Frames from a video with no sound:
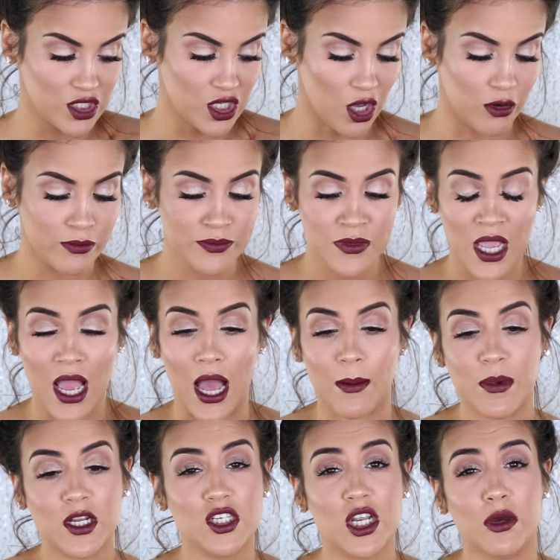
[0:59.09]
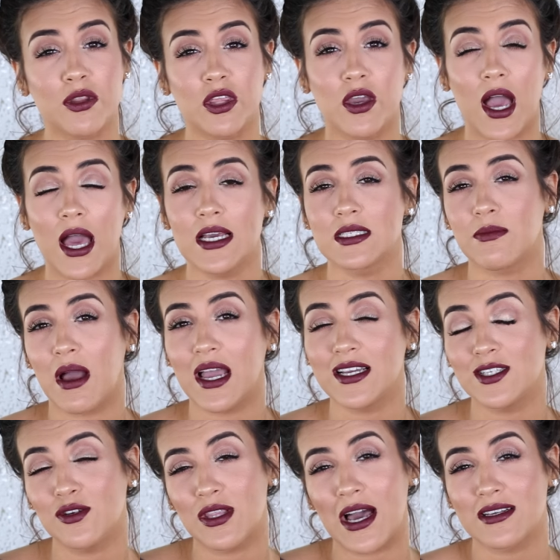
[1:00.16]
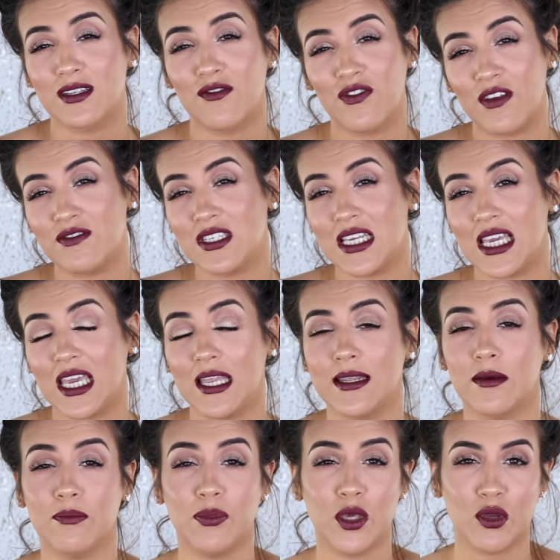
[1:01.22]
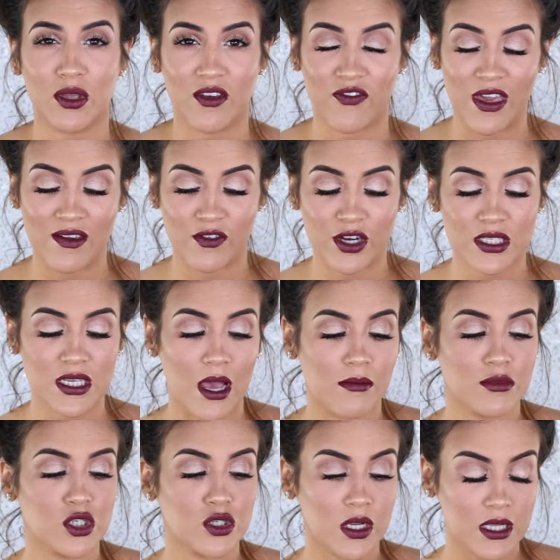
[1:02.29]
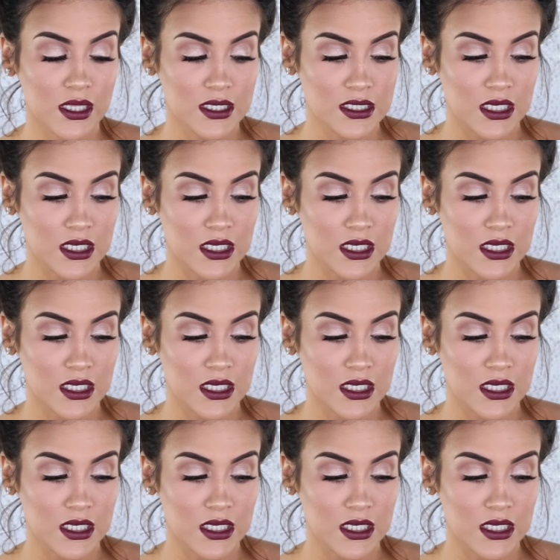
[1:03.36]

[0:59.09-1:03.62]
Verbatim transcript: So I'm gonna share with you guys my 2015 beauty favorites. I'm strictly